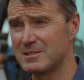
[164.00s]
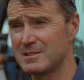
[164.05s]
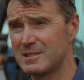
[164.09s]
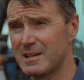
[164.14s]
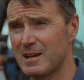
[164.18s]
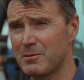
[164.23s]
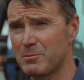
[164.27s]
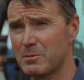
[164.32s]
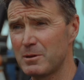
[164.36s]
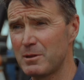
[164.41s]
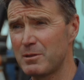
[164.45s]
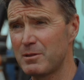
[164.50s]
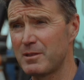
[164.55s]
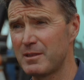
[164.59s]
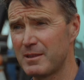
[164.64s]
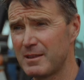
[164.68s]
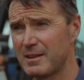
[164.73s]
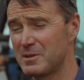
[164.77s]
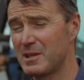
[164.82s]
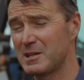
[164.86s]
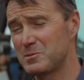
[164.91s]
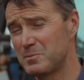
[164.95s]
start with.
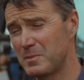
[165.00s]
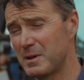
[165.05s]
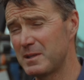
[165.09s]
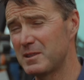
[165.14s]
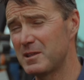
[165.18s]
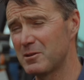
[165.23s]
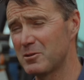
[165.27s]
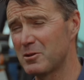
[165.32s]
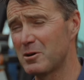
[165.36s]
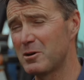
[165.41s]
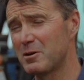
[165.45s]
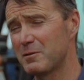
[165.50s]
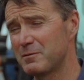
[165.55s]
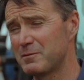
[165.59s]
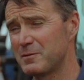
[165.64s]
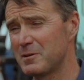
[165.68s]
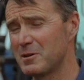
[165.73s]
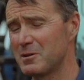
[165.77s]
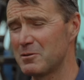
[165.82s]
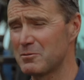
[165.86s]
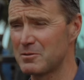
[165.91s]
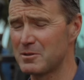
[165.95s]
They spend their life
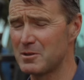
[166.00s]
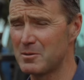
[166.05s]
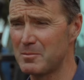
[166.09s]
either in